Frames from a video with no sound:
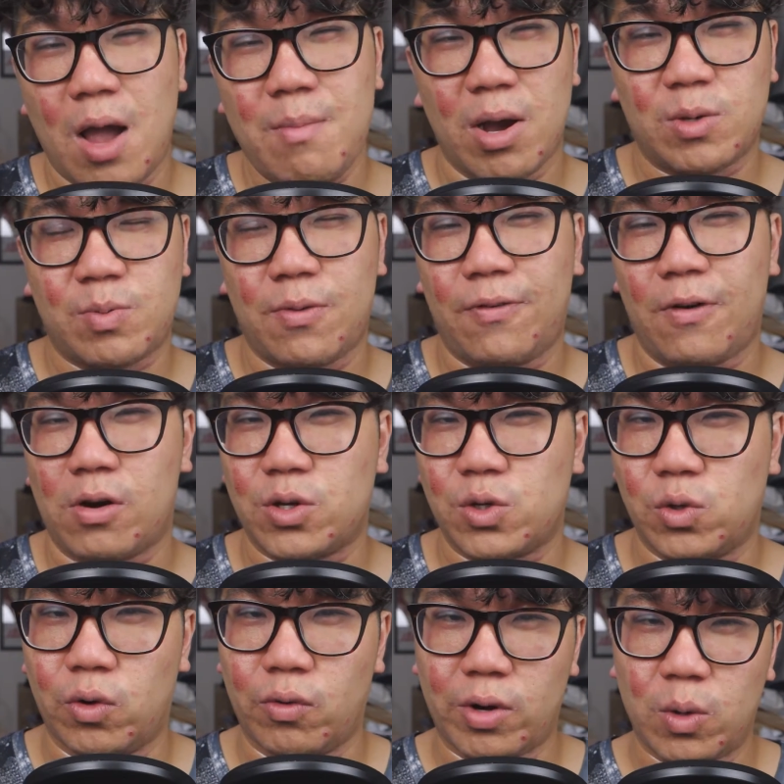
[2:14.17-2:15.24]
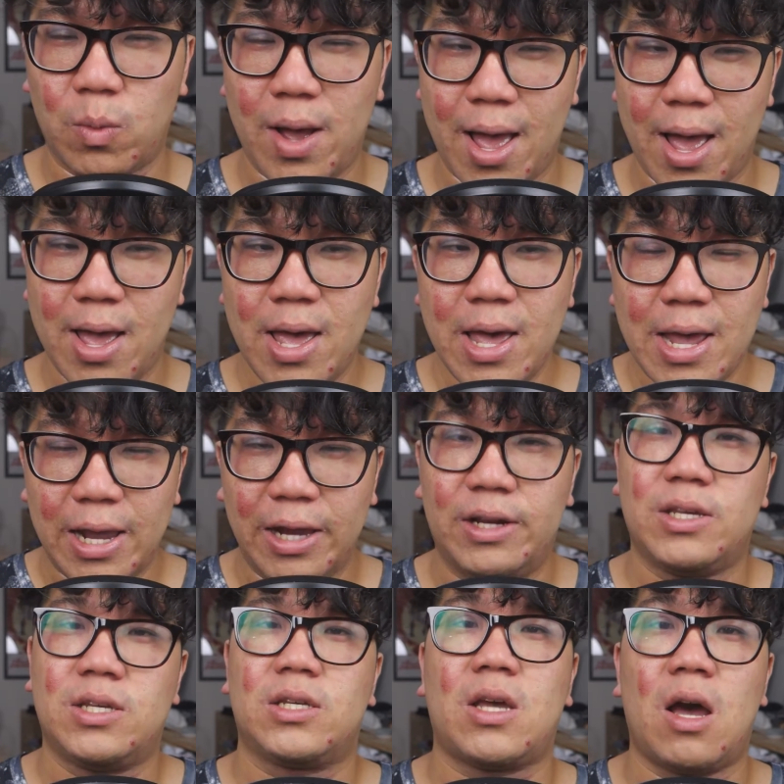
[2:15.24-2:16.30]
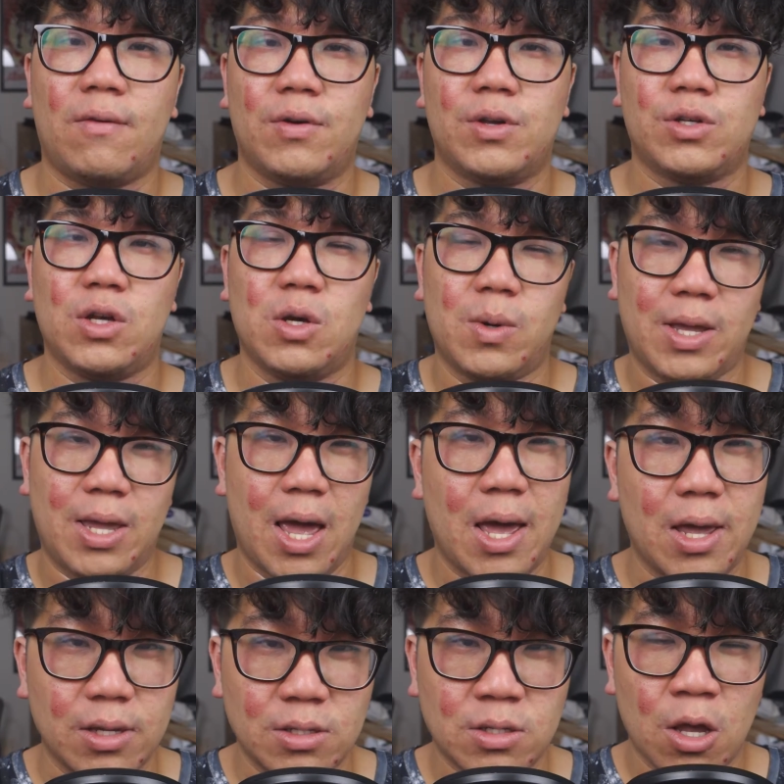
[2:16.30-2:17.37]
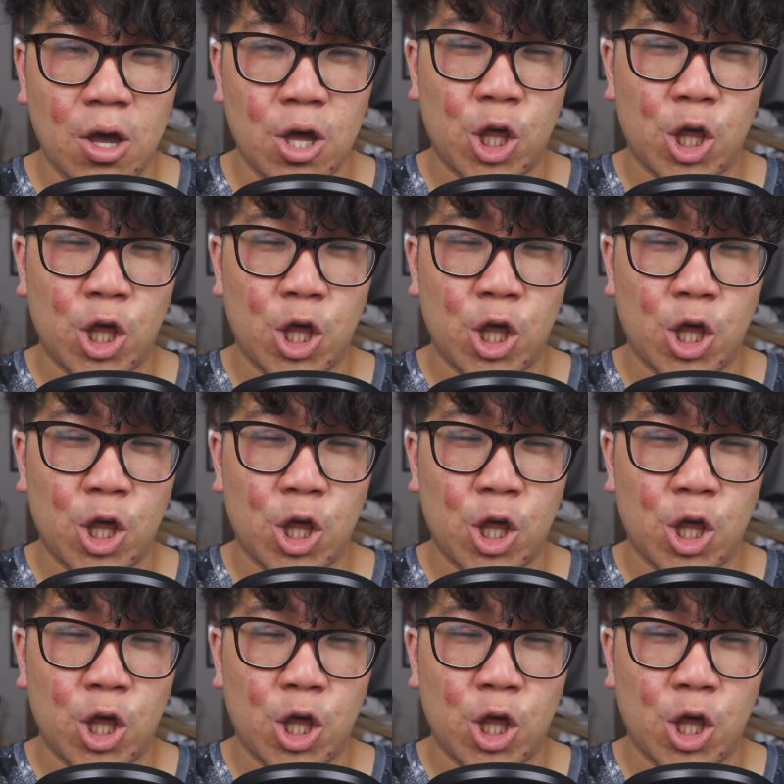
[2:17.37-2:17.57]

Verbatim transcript: I much prefer a story where he discovers who he is